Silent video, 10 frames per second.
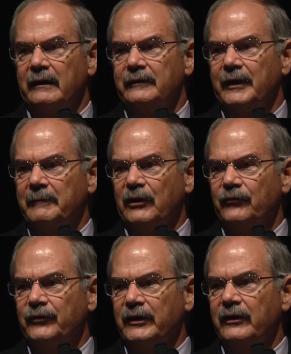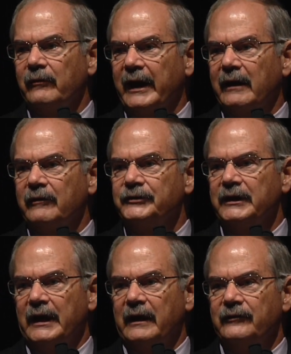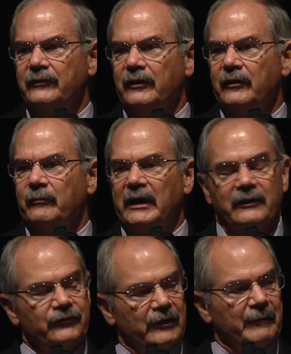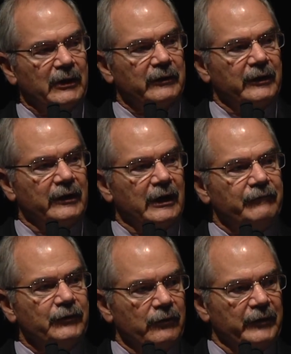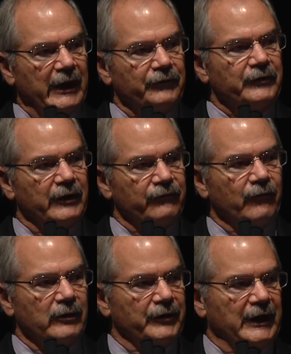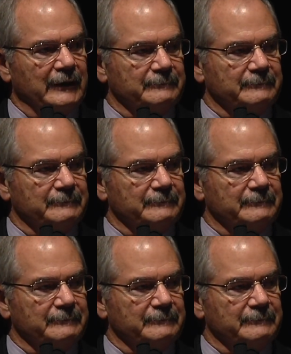WCU energy needs by the summer of 2014.